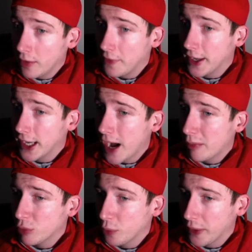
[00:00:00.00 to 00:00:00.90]
They
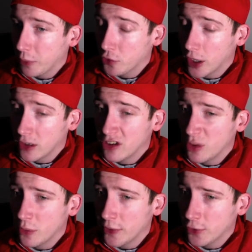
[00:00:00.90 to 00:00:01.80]
accomplished what they were trying to
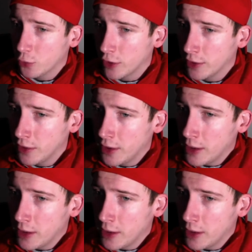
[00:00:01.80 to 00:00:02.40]
do with this one,